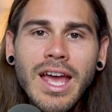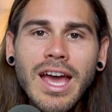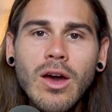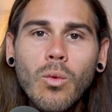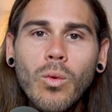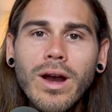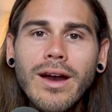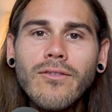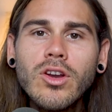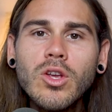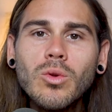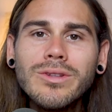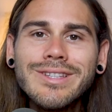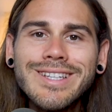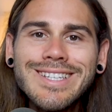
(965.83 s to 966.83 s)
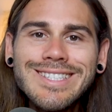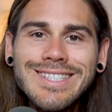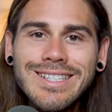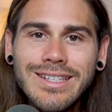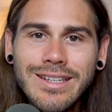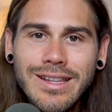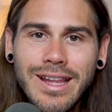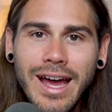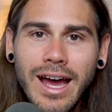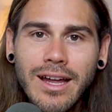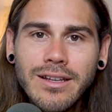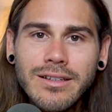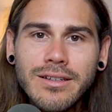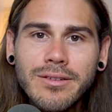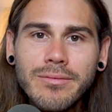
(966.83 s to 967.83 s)
And whenever you listen to
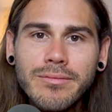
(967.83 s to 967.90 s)
that,